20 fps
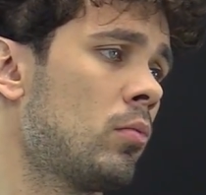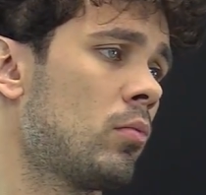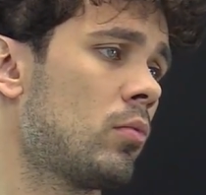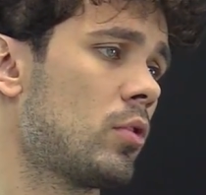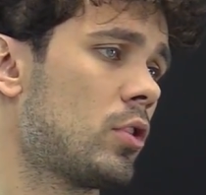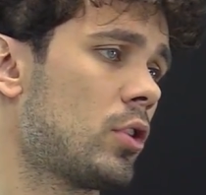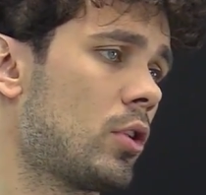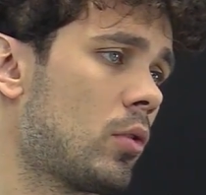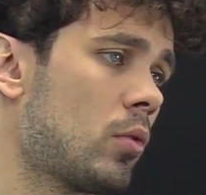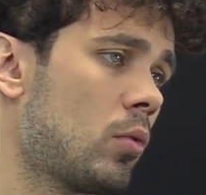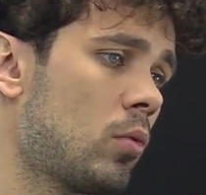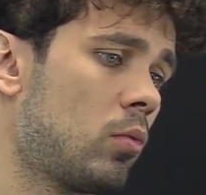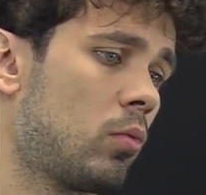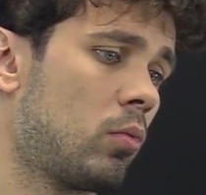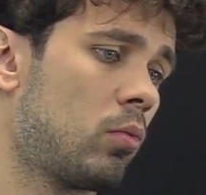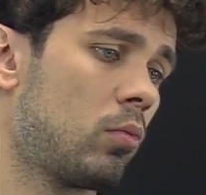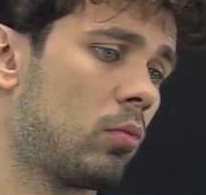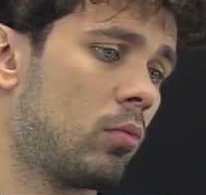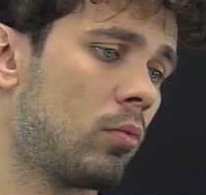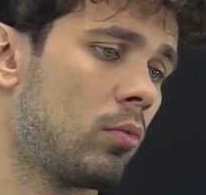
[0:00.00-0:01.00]
So
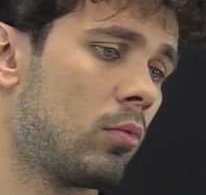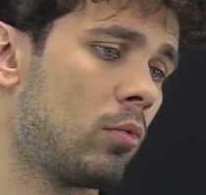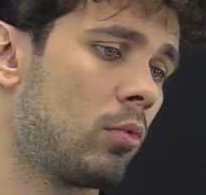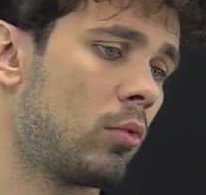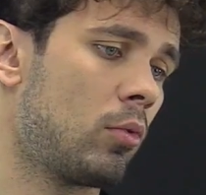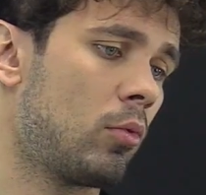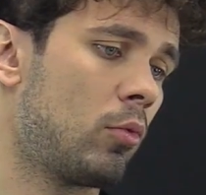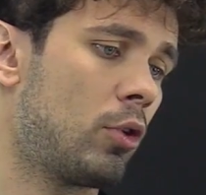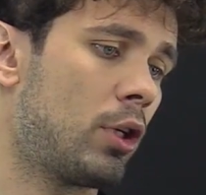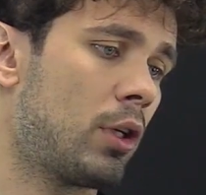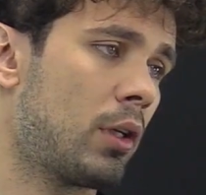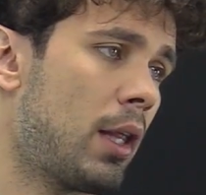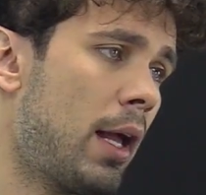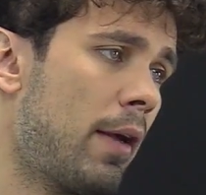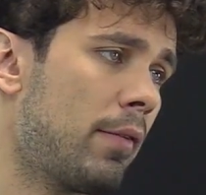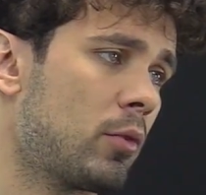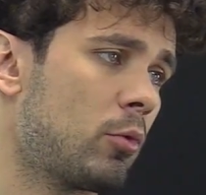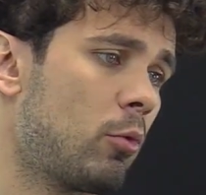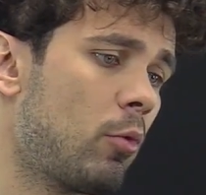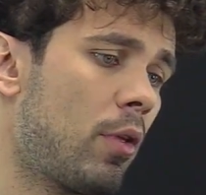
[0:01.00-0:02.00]
we're
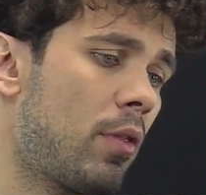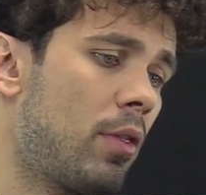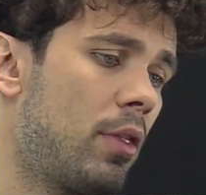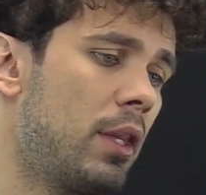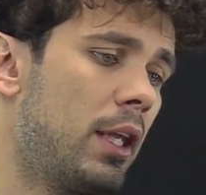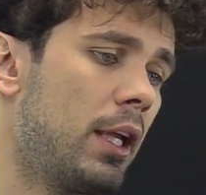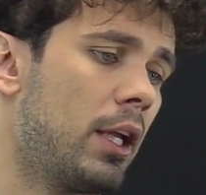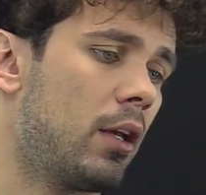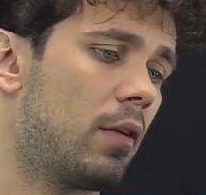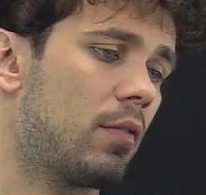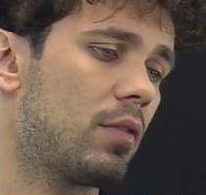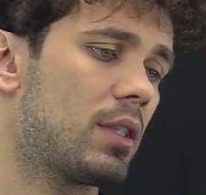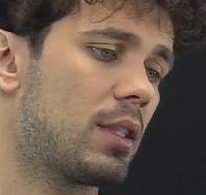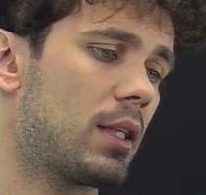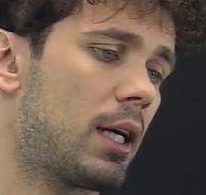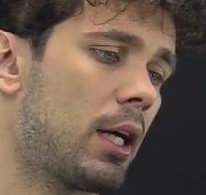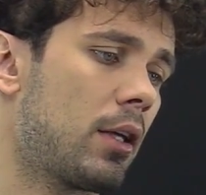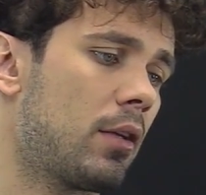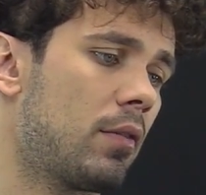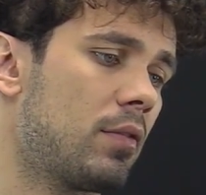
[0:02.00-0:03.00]
left with negative
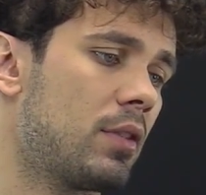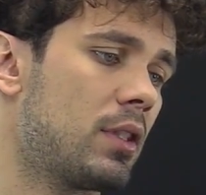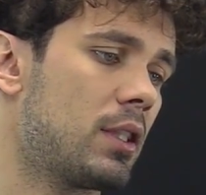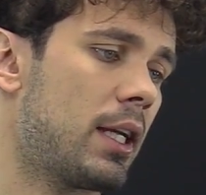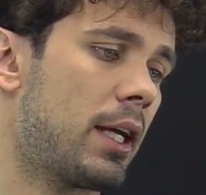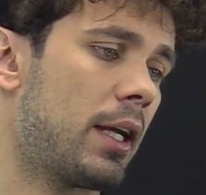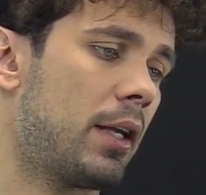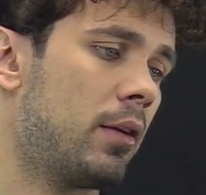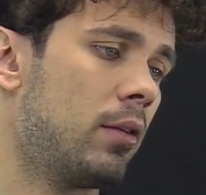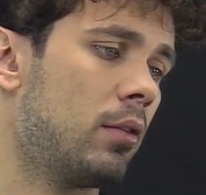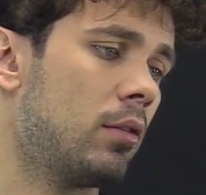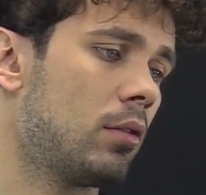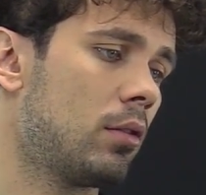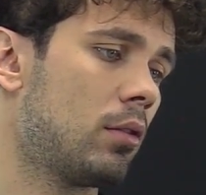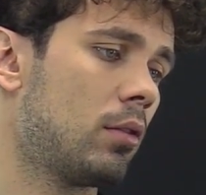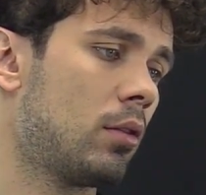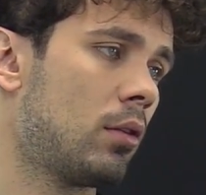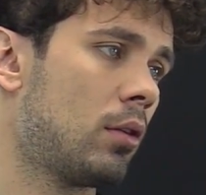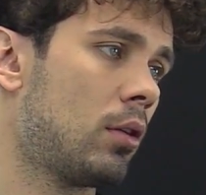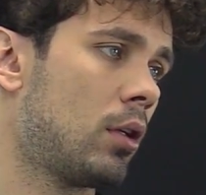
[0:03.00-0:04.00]
sine of theta
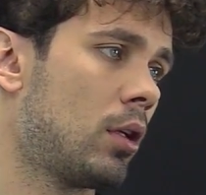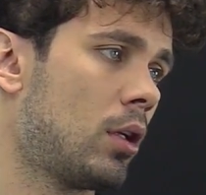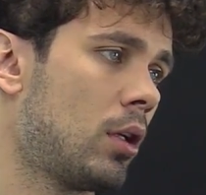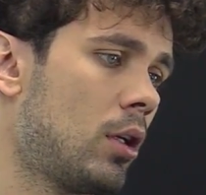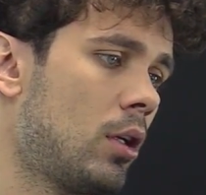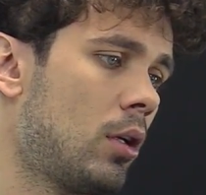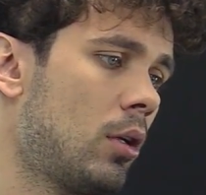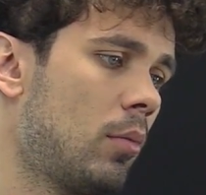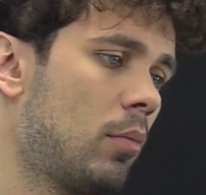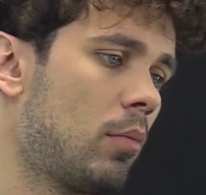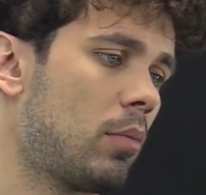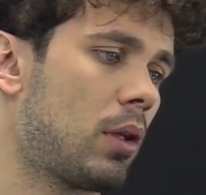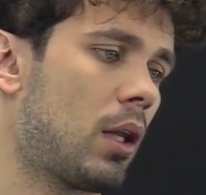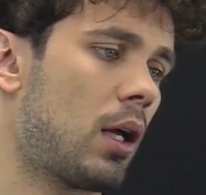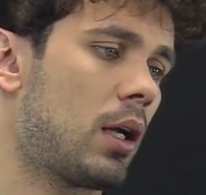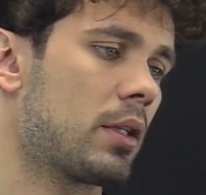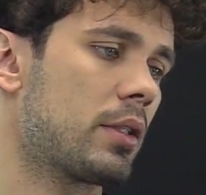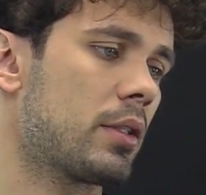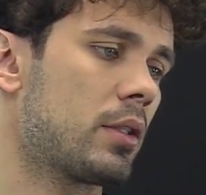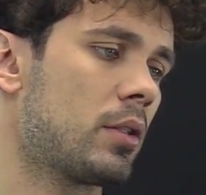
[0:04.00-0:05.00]

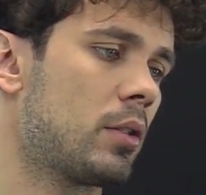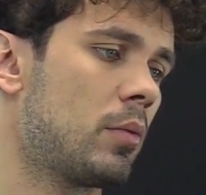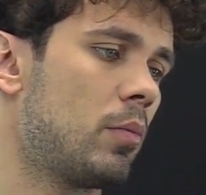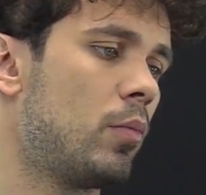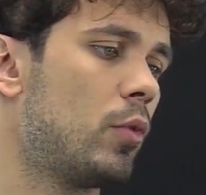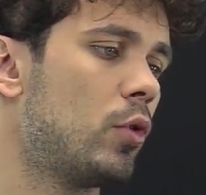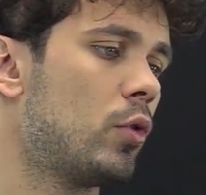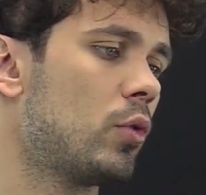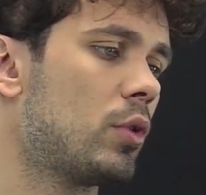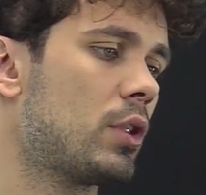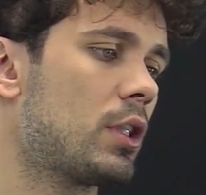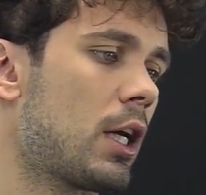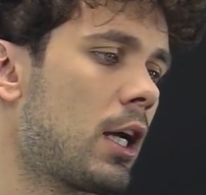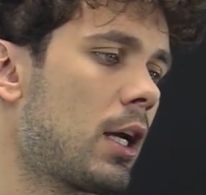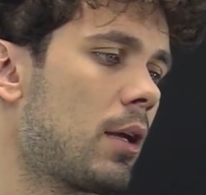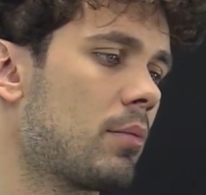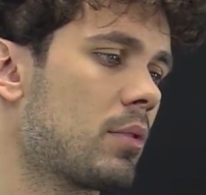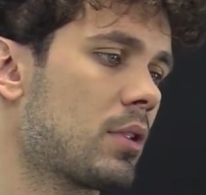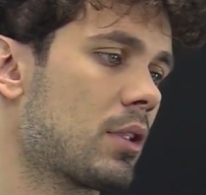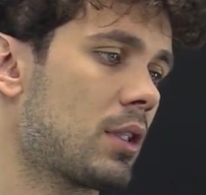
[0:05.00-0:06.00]
plus mu
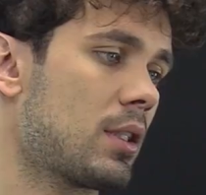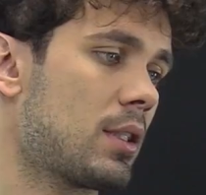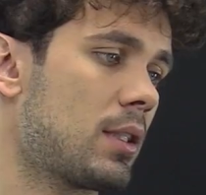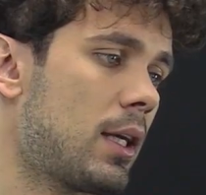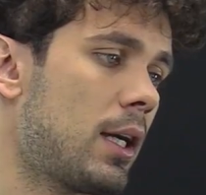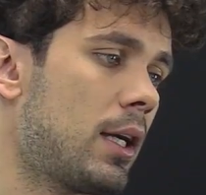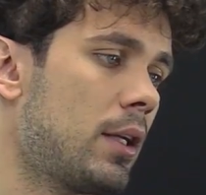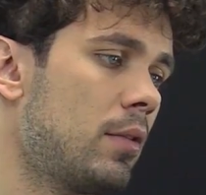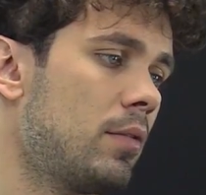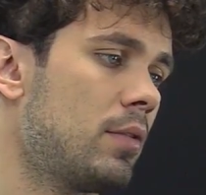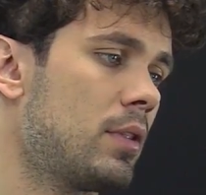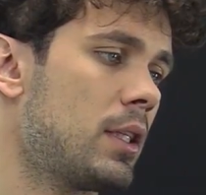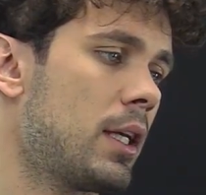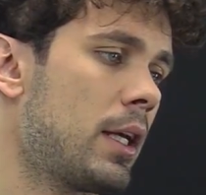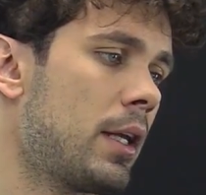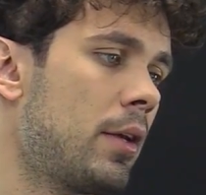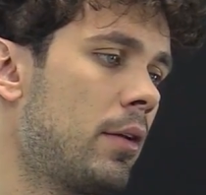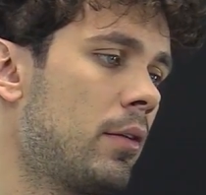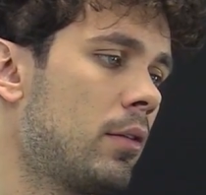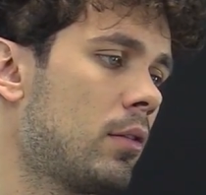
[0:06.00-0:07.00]
times cosine of
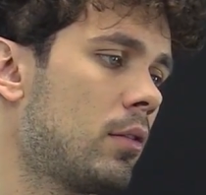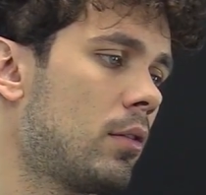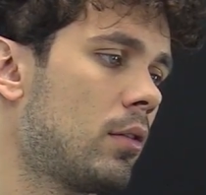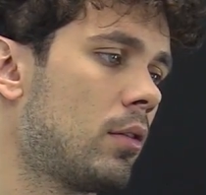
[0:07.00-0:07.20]
theta